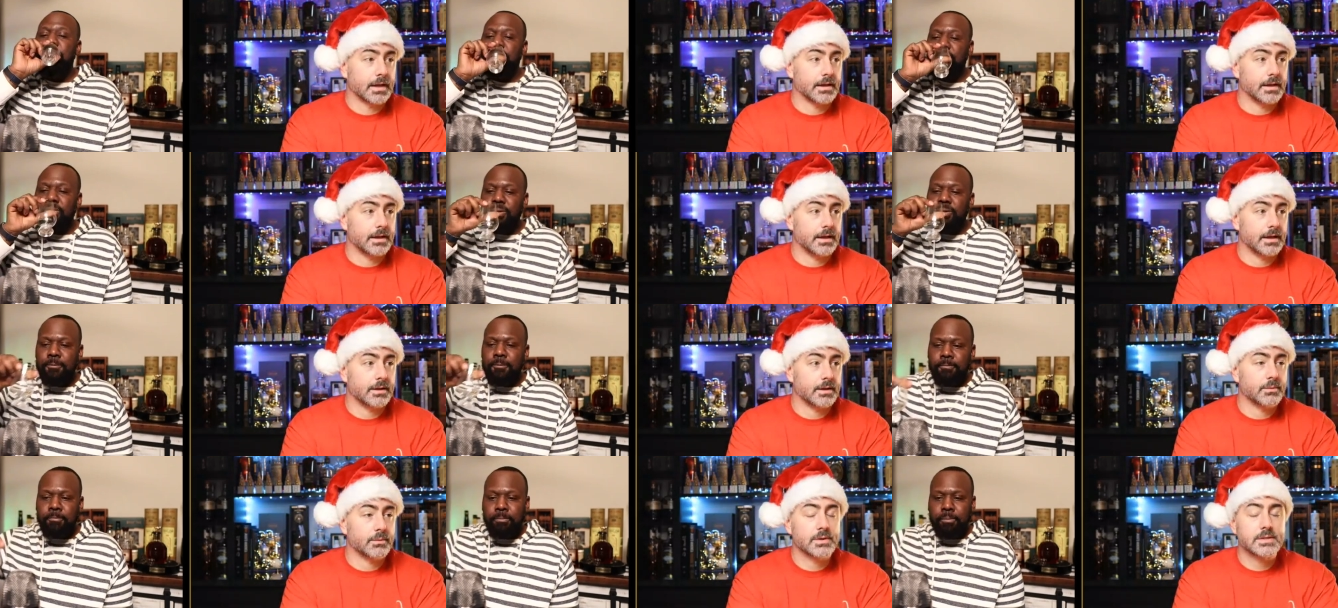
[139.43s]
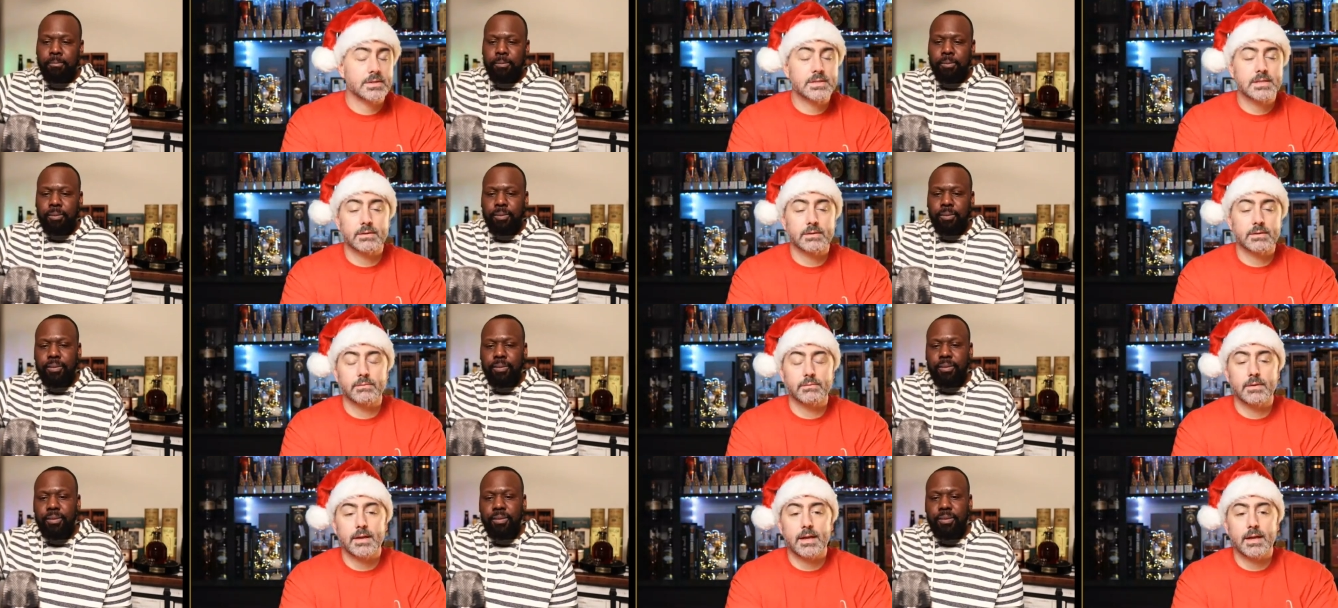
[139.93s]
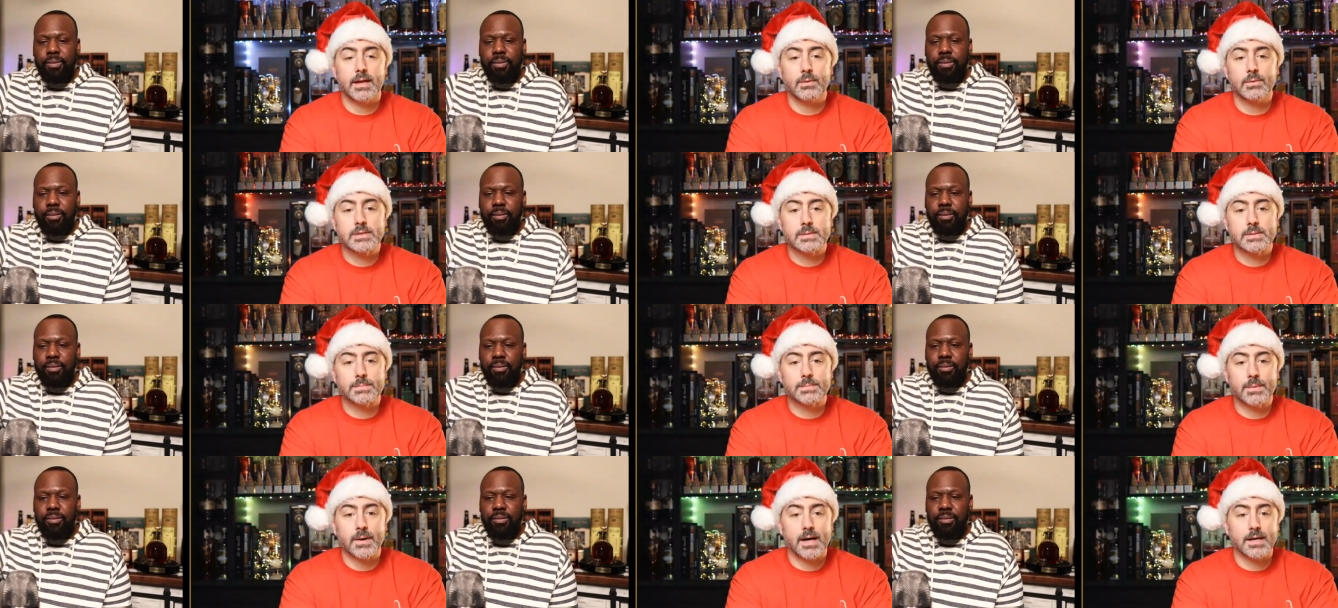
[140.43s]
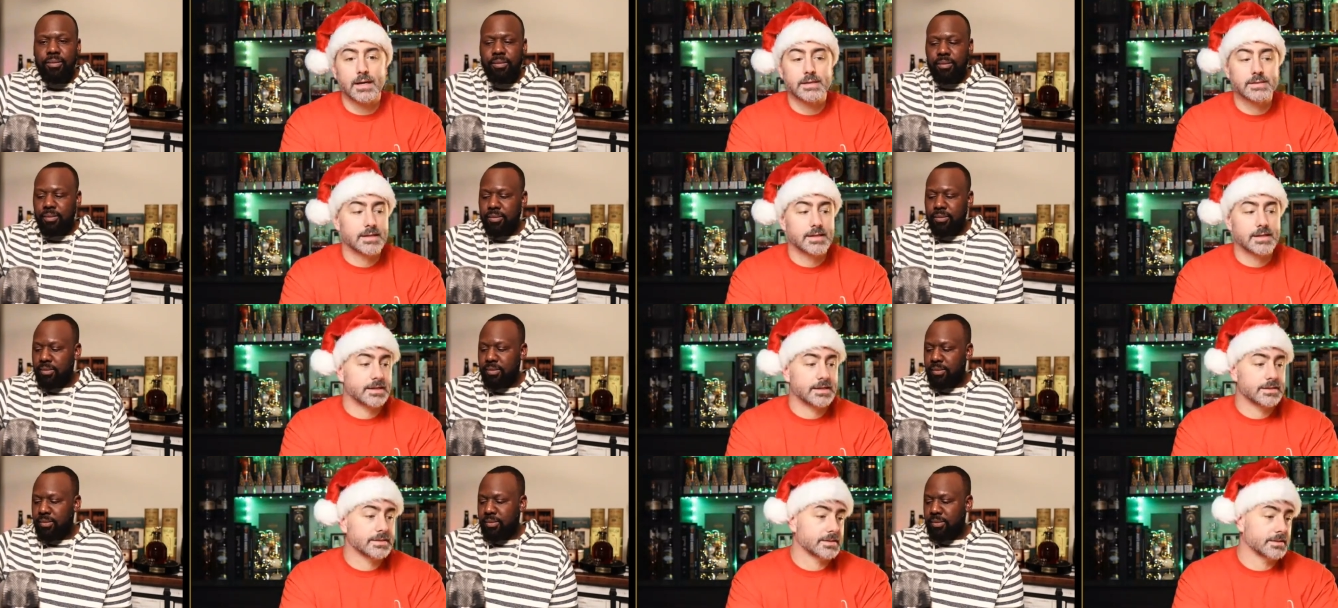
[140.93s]
Speaker 1: it was a
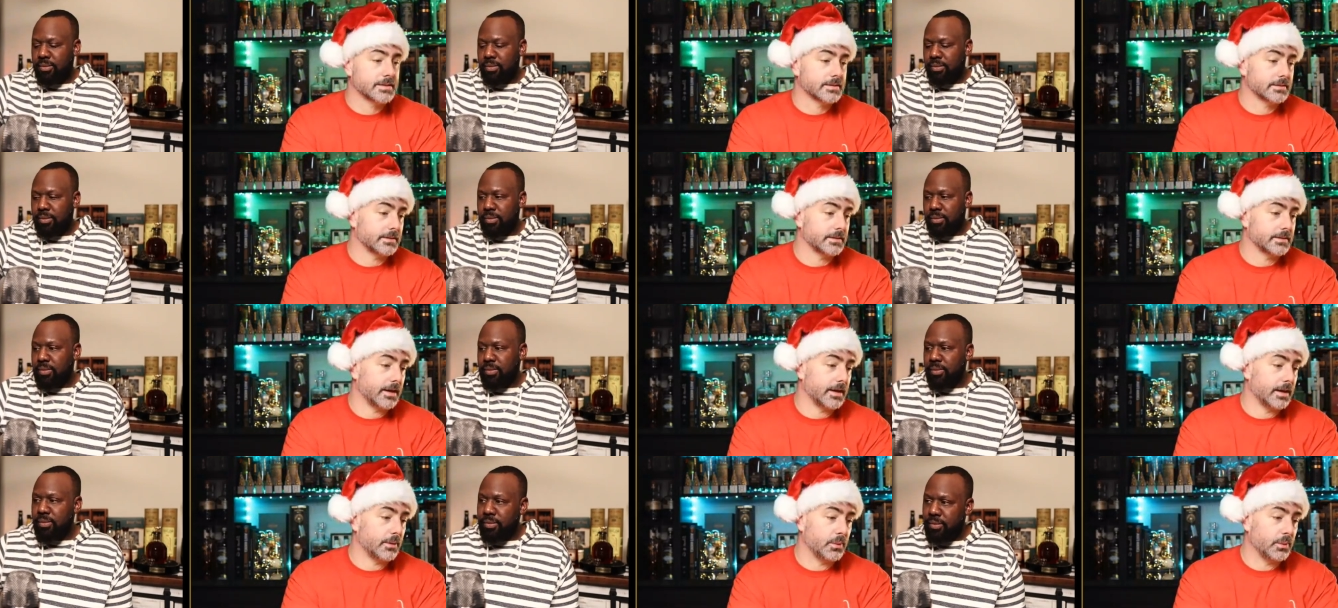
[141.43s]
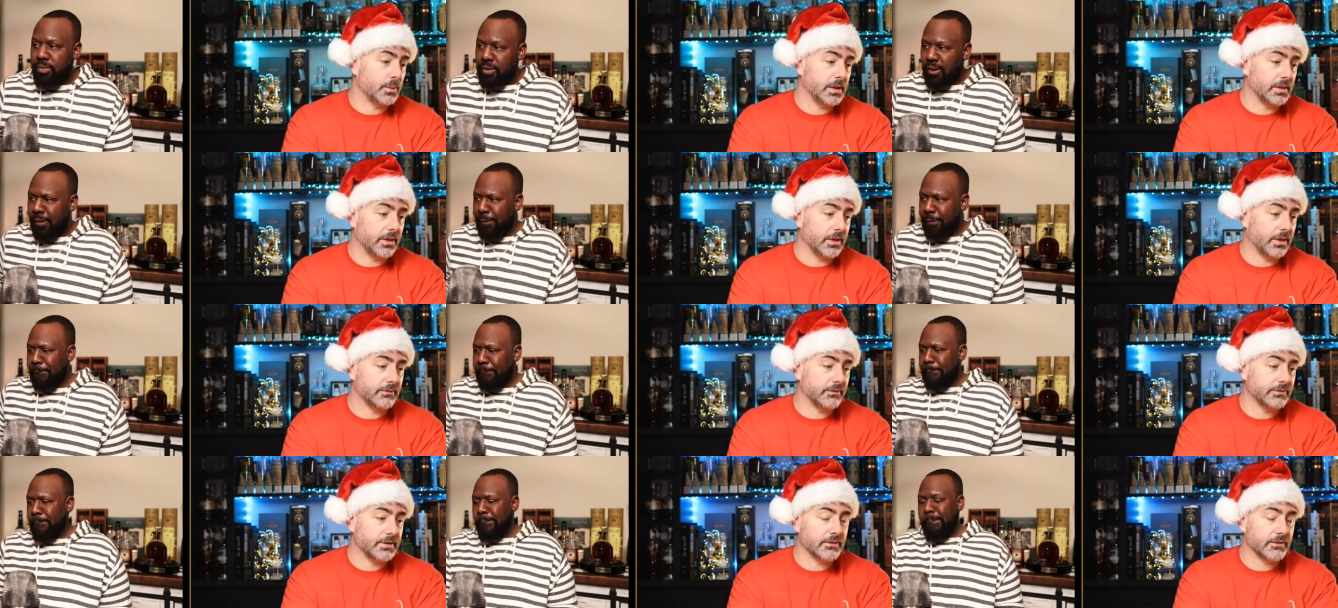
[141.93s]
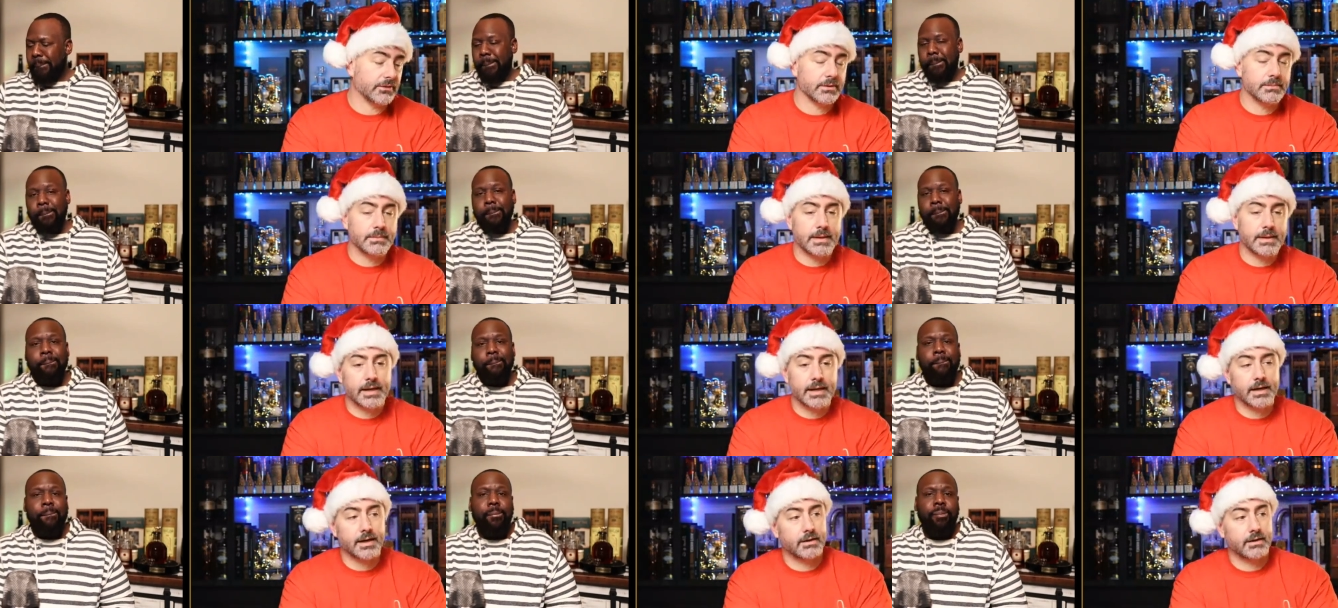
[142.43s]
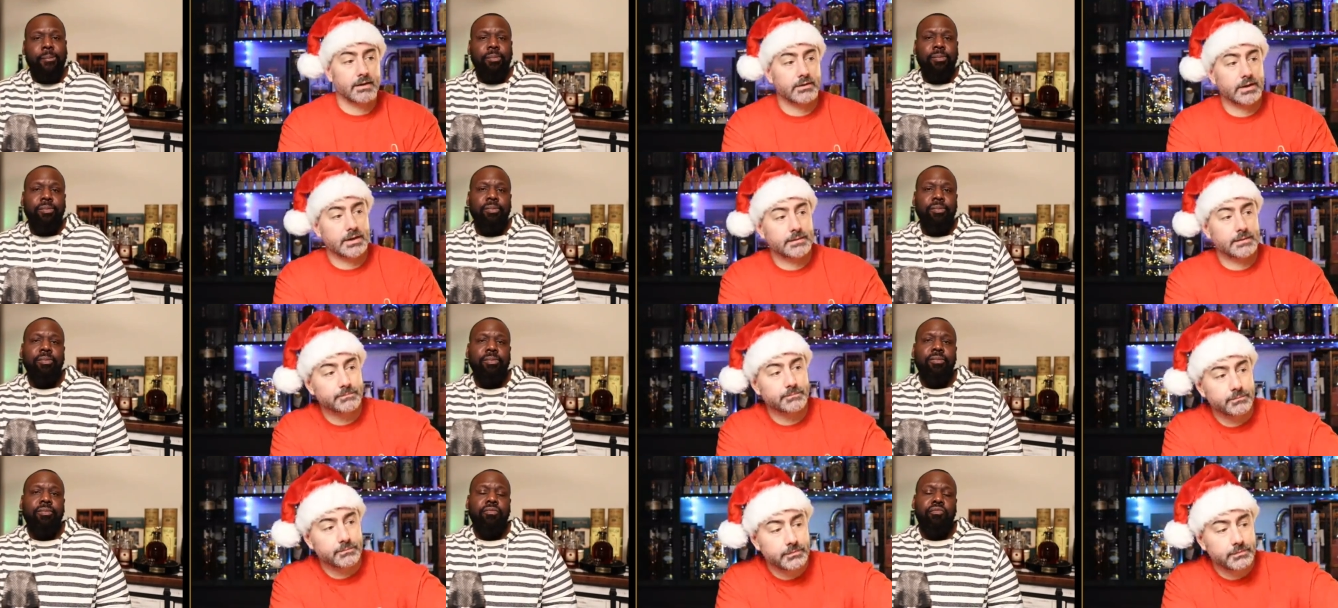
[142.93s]
process, and we loved every minute of it.
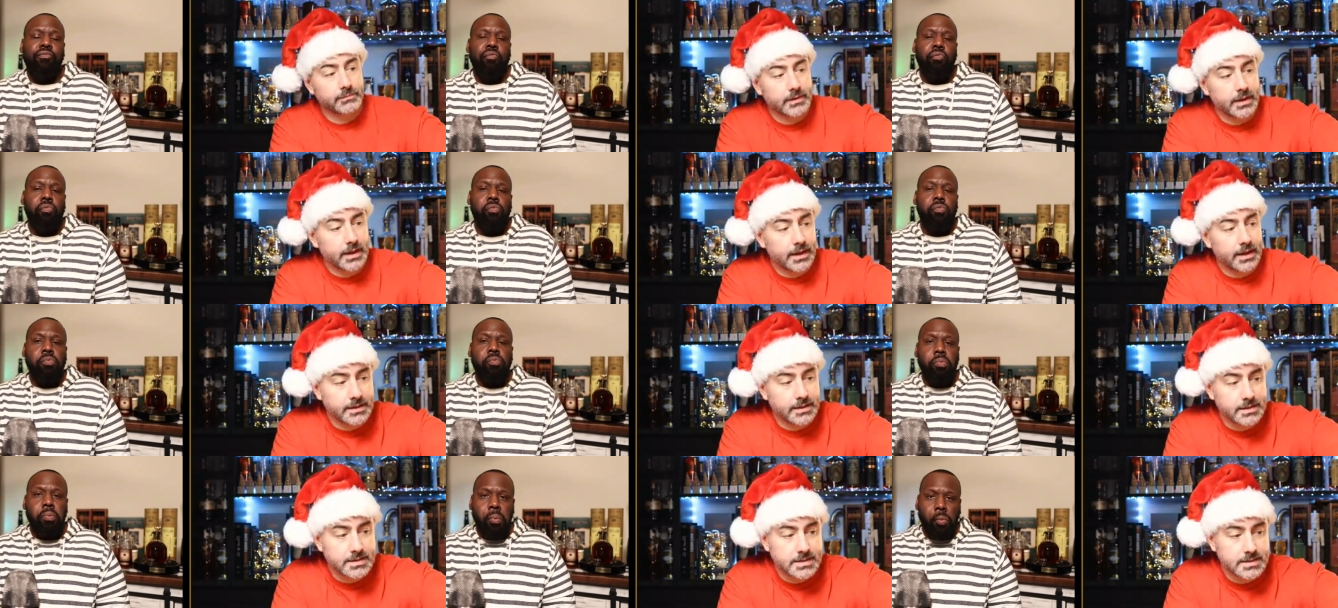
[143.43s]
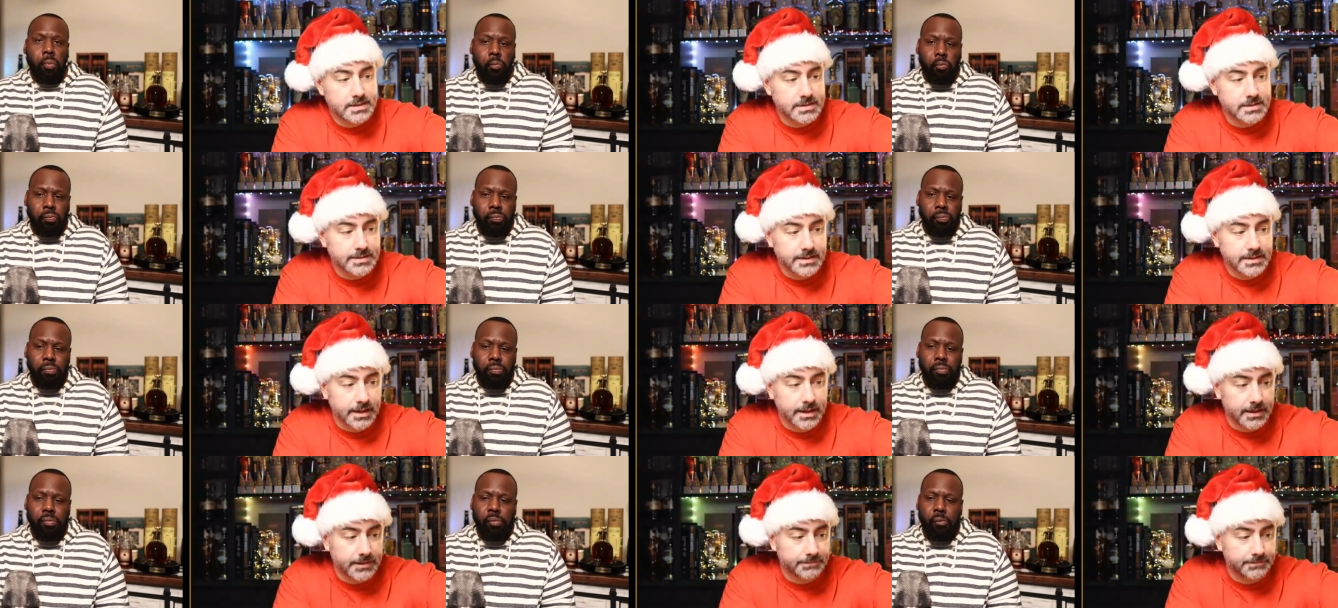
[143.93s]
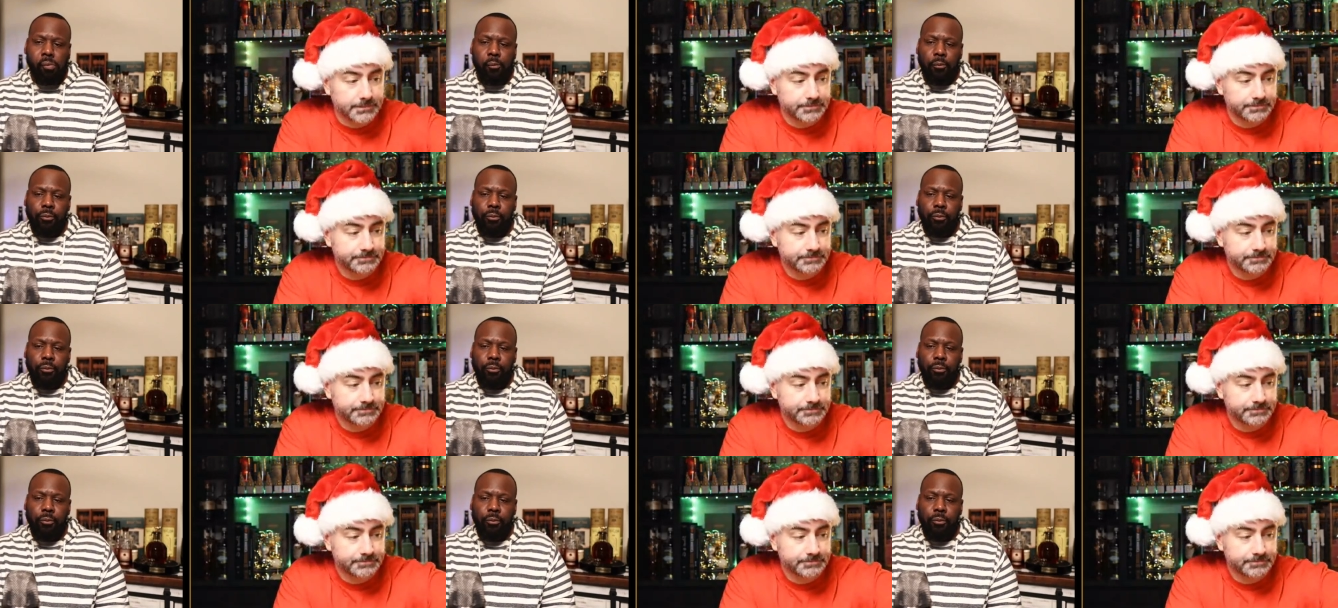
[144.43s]
It's I